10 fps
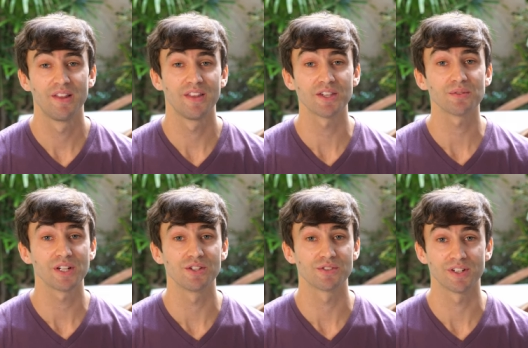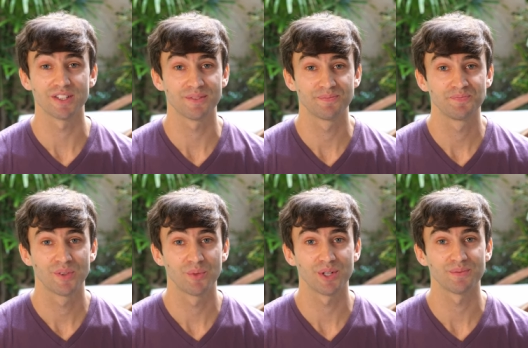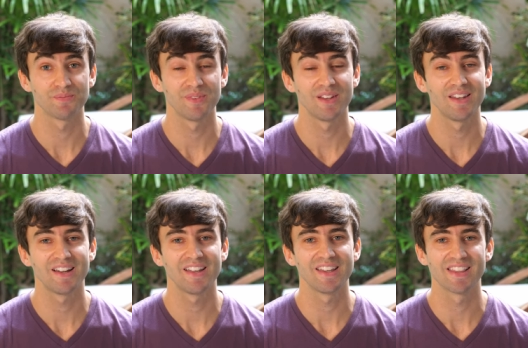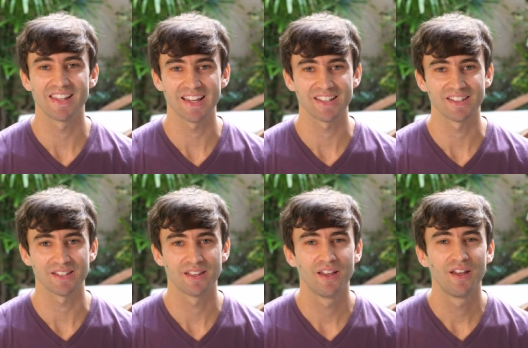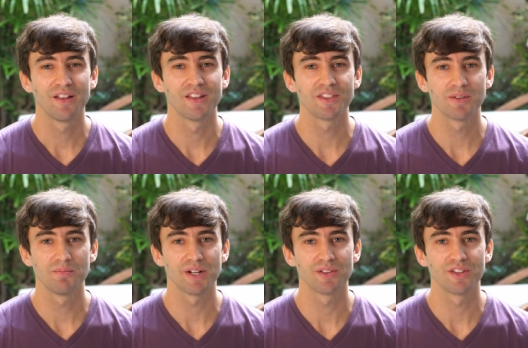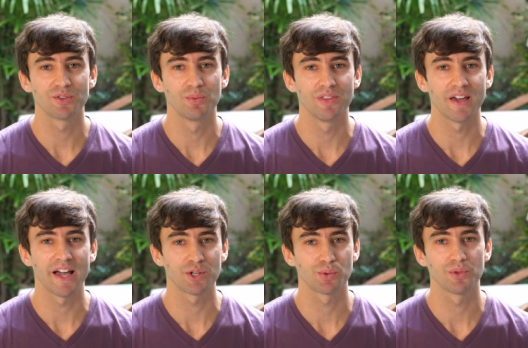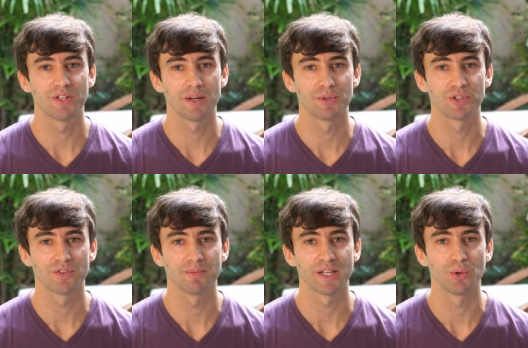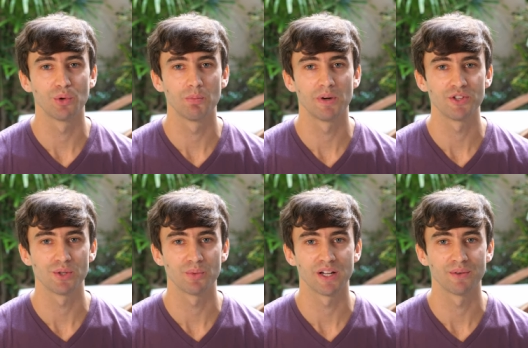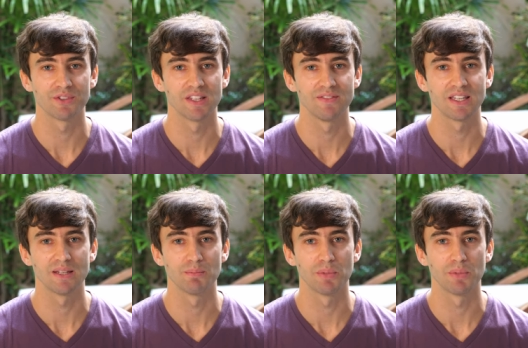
That's outrageous, right? Well, not exactly. Let's compare this with actual numbers from my old budget when I was living in